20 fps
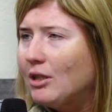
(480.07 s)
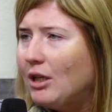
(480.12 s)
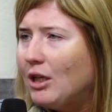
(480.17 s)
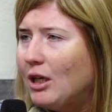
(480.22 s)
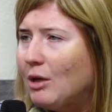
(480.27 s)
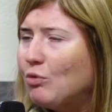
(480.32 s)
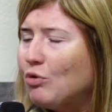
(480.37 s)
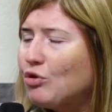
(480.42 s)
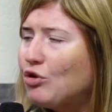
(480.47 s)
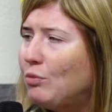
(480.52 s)
the
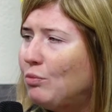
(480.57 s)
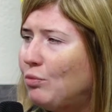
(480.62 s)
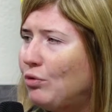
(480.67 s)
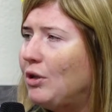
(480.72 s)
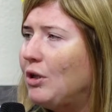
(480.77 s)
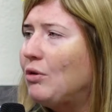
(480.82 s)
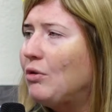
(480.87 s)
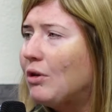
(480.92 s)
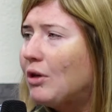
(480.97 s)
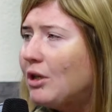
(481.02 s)

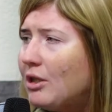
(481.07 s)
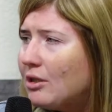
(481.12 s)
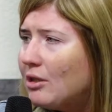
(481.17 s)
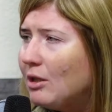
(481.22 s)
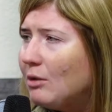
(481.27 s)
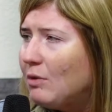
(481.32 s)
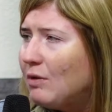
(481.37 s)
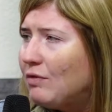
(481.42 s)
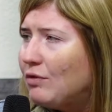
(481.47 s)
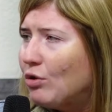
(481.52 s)
veterans and
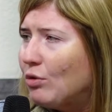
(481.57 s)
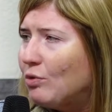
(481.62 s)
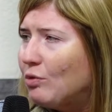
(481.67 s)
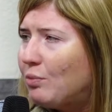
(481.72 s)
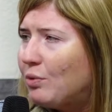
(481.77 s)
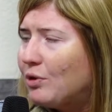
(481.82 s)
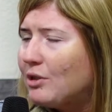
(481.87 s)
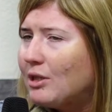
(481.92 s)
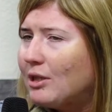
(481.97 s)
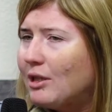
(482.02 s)
attorneys how we
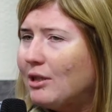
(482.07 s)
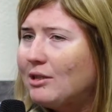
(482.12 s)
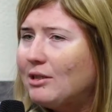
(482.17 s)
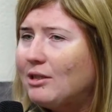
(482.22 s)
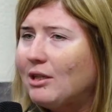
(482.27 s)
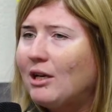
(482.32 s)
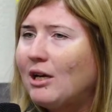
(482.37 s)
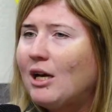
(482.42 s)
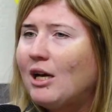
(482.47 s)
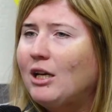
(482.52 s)
can
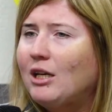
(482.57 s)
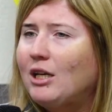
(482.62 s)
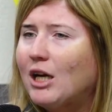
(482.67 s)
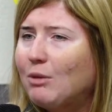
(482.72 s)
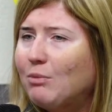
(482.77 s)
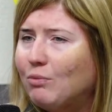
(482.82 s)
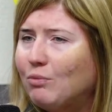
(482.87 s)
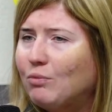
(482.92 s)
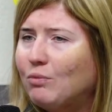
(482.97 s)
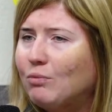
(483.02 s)
be
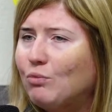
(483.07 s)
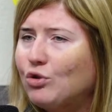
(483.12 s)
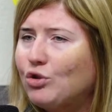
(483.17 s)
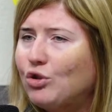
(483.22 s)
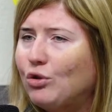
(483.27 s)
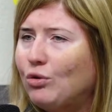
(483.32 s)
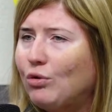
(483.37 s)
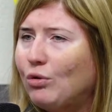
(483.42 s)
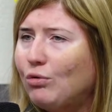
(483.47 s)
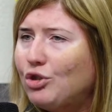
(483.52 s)
uh,
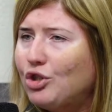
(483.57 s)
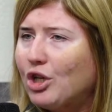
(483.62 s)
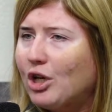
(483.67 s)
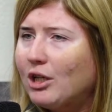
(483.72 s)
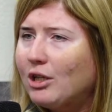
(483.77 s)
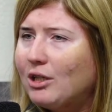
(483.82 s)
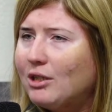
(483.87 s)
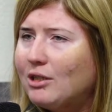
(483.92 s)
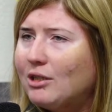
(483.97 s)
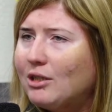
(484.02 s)

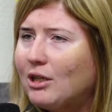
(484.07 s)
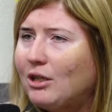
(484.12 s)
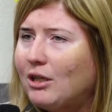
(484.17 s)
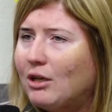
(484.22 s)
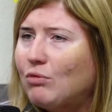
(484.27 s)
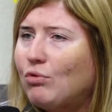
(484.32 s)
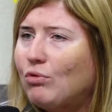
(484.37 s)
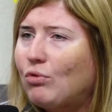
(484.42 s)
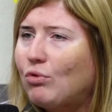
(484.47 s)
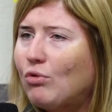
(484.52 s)

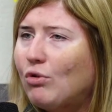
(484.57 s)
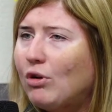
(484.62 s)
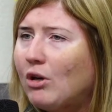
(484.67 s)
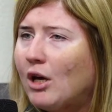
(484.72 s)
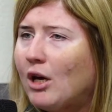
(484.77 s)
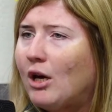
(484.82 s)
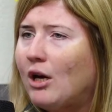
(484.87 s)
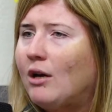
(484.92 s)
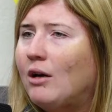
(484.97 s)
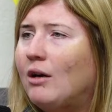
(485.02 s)

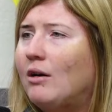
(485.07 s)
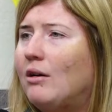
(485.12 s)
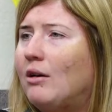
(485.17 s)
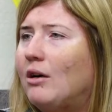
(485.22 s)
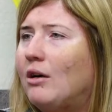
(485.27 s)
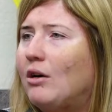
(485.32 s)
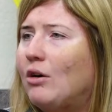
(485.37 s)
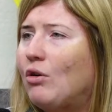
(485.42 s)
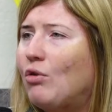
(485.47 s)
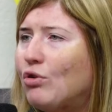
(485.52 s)
helpful and
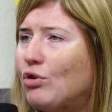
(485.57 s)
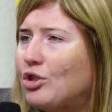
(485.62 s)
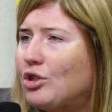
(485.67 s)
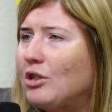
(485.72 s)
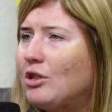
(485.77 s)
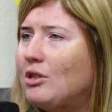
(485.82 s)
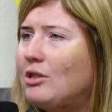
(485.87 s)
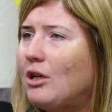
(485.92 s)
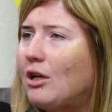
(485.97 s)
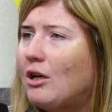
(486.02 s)

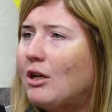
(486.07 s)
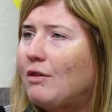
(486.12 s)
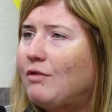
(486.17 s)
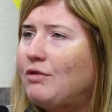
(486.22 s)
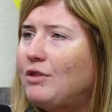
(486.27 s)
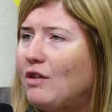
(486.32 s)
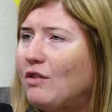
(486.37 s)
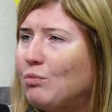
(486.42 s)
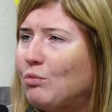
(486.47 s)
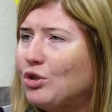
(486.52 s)
how
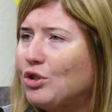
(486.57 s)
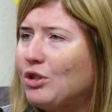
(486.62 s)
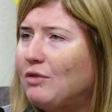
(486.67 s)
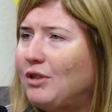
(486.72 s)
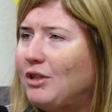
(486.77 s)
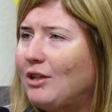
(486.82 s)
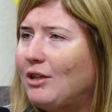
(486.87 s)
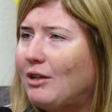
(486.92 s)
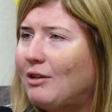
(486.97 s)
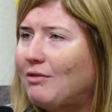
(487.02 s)
what roles
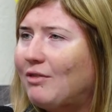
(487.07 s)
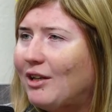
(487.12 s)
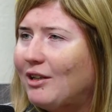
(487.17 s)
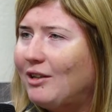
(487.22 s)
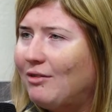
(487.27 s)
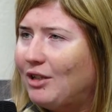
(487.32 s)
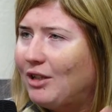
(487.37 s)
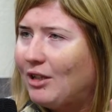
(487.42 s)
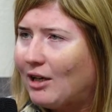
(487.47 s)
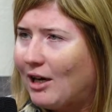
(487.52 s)
we can
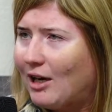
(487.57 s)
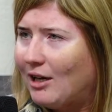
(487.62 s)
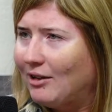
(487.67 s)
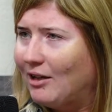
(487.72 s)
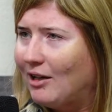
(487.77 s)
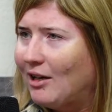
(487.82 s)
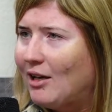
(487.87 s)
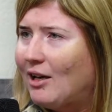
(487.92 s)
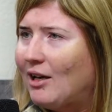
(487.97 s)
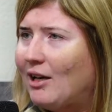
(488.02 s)
play.
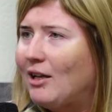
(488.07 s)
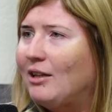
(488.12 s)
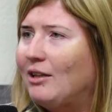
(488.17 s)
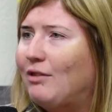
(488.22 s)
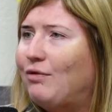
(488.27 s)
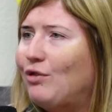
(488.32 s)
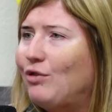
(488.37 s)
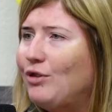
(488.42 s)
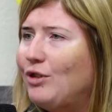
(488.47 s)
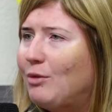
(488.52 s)
The
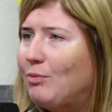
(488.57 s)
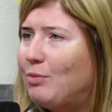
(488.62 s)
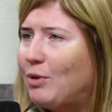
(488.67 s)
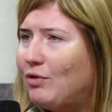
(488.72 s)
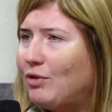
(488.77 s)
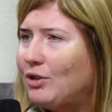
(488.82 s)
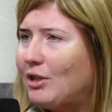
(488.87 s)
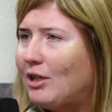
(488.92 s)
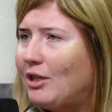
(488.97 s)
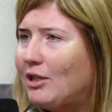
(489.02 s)

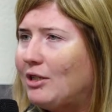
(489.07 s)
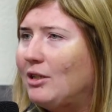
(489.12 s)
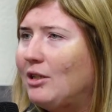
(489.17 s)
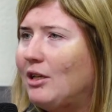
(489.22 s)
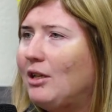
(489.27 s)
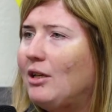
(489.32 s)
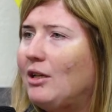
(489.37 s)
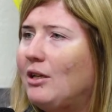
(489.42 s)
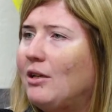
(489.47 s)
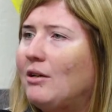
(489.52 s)
veterans
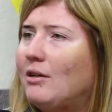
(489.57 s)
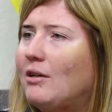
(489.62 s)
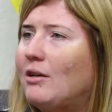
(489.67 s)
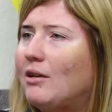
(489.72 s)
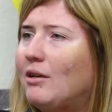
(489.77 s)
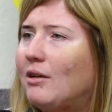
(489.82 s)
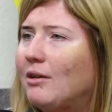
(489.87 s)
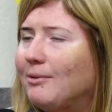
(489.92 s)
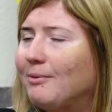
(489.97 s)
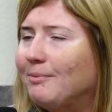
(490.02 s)
and
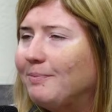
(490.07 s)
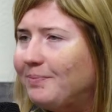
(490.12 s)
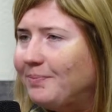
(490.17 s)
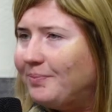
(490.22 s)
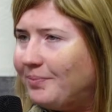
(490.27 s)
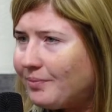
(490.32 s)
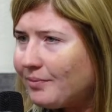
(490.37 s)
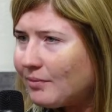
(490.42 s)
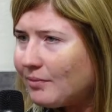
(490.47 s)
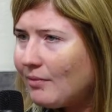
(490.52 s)
uh,
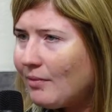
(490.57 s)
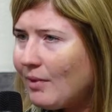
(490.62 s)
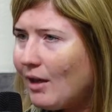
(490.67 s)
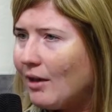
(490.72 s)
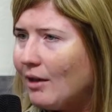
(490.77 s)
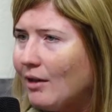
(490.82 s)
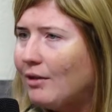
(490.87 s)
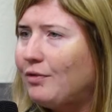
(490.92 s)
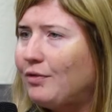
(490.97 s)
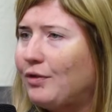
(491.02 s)
the,
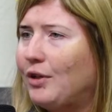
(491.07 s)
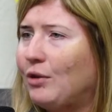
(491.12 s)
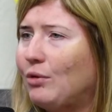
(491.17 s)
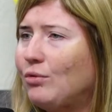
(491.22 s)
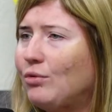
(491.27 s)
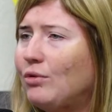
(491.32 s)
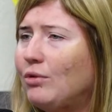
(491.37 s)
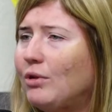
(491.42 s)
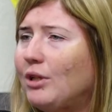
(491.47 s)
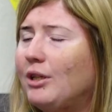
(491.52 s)
the,
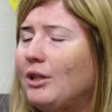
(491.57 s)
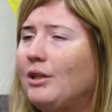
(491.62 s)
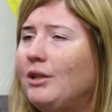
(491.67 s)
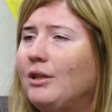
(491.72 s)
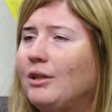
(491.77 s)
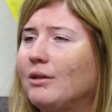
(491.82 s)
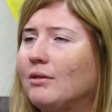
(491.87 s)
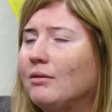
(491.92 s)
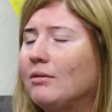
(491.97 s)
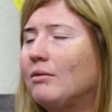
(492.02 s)
attorneys
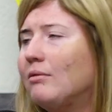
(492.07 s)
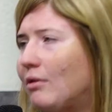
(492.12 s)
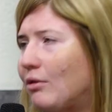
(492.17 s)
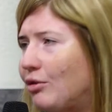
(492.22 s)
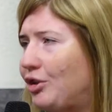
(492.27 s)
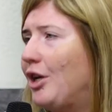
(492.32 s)
uh,